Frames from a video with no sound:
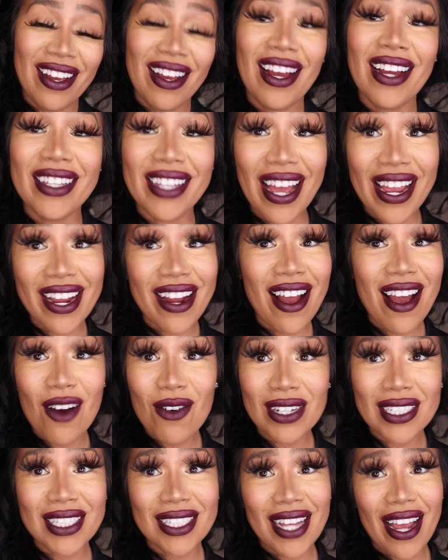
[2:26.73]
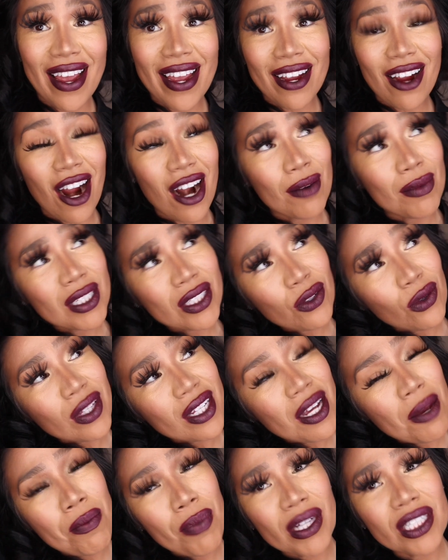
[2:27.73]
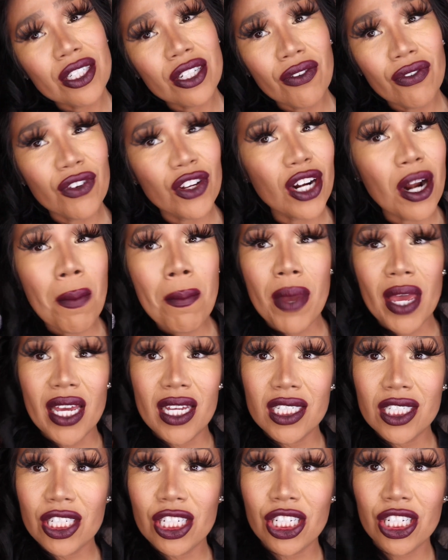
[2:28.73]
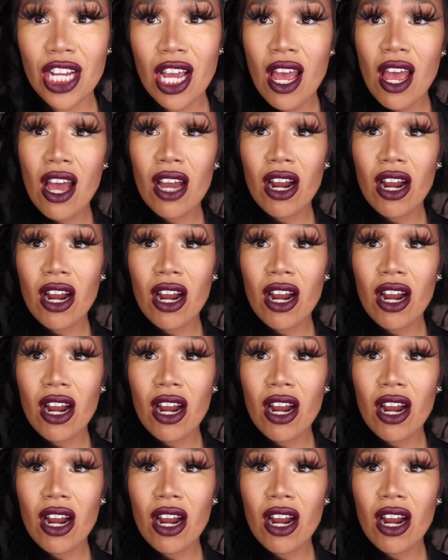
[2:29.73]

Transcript: And like I always say, karma's only a bitch if you're a bitch.